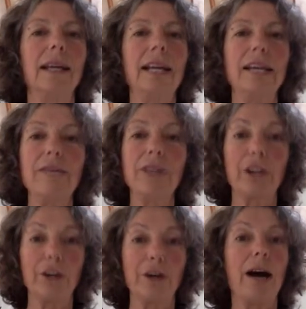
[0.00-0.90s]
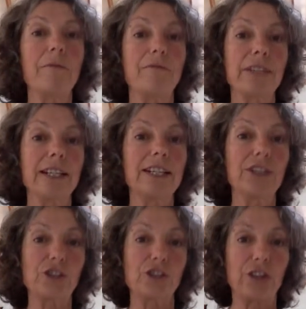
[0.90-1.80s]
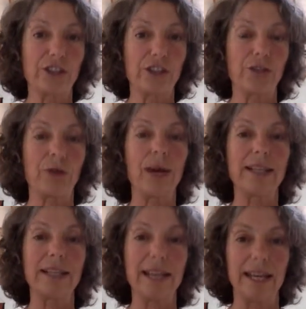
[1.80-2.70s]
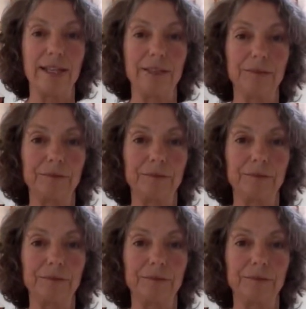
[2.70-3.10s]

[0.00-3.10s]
Even though I'm feeling stressed right now,